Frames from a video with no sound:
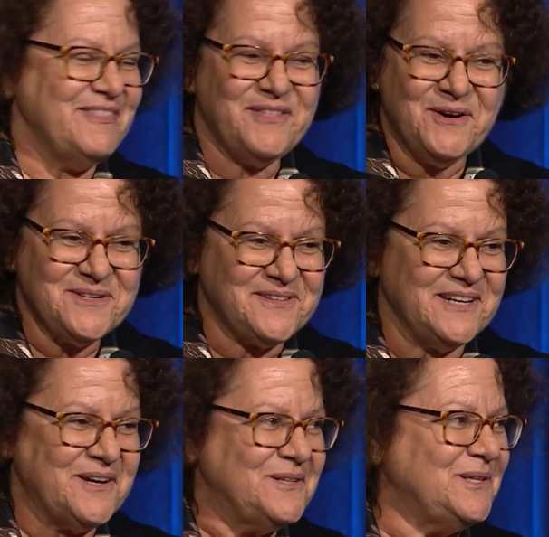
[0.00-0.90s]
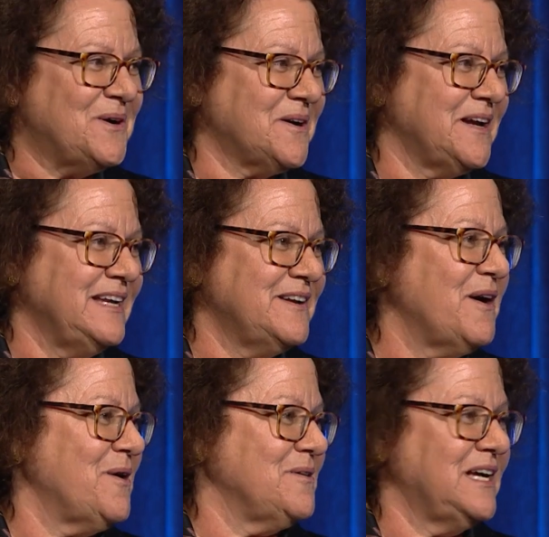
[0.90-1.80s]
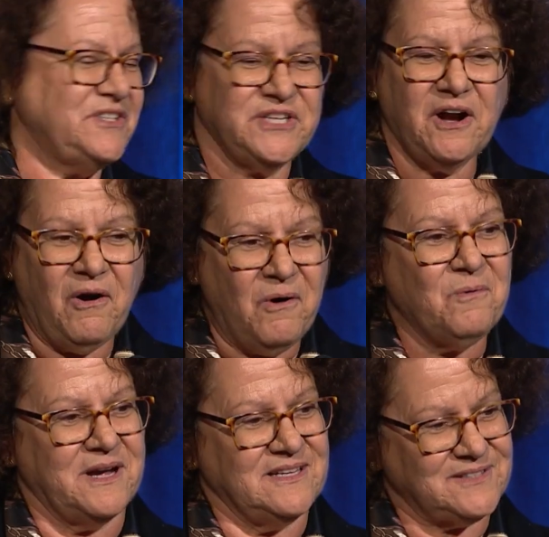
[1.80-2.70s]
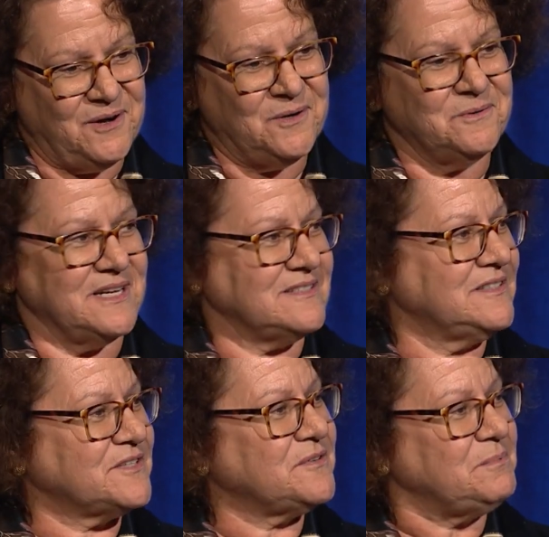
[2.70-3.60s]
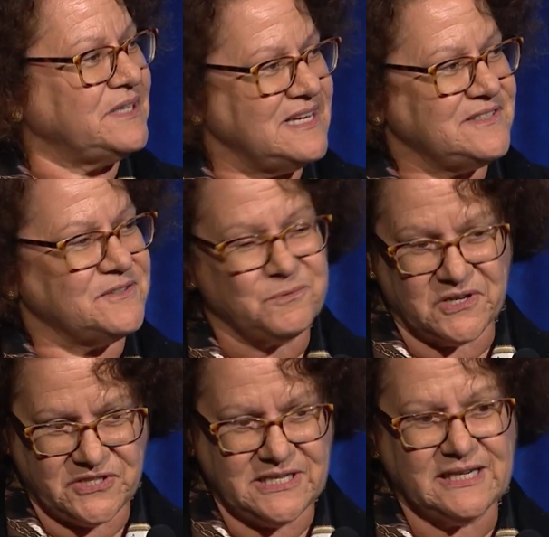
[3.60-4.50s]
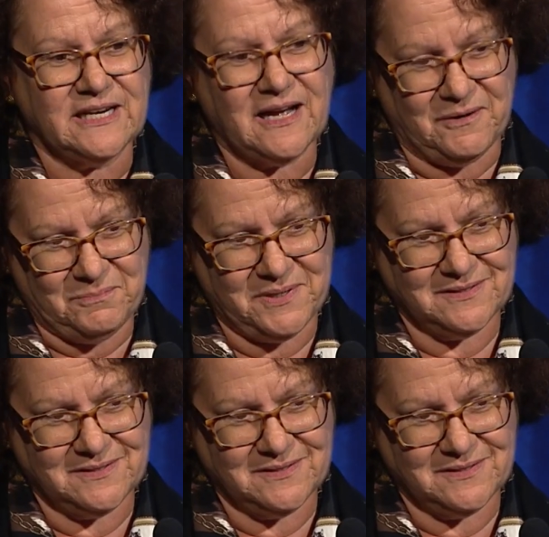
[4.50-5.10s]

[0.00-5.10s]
Those that know Laurie know that she always, always looks for places where she can help.